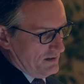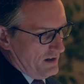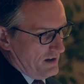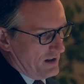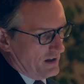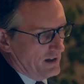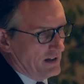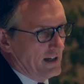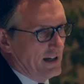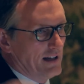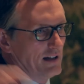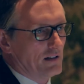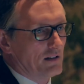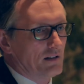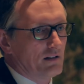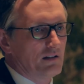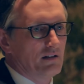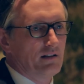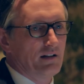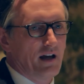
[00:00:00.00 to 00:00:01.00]
the
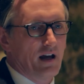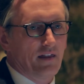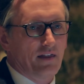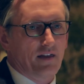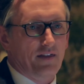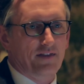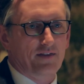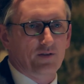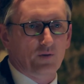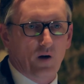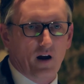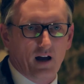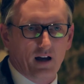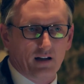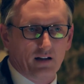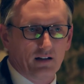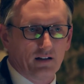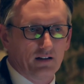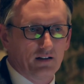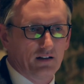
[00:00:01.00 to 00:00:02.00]
needle and the
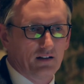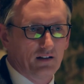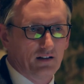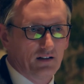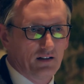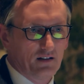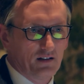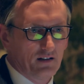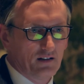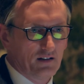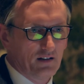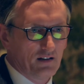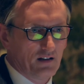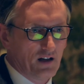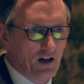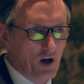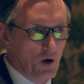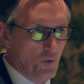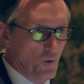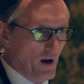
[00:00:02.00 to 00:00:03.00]
thread
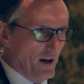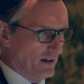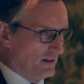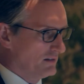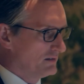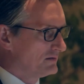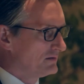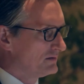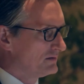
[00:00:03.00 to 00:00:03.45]
await.